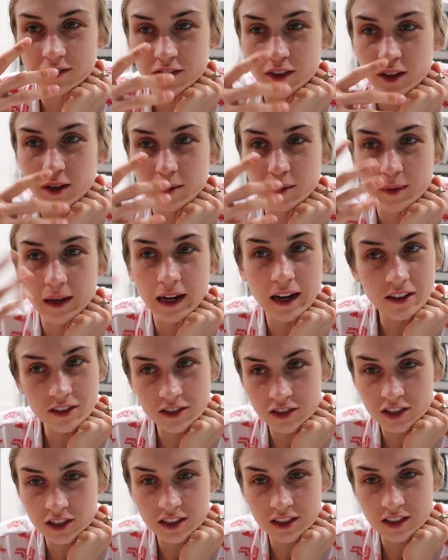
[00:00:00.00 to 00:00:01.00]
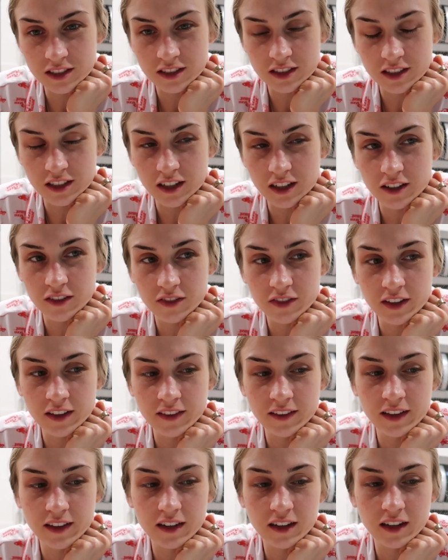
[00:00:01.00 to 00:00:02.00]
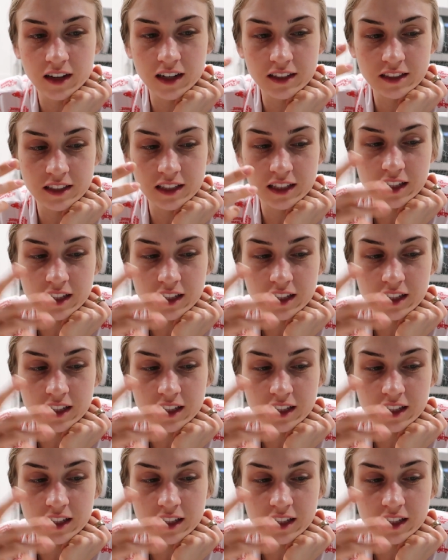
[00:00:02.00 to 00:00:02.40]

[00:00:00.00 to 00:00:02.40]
from allergies and stuff and then not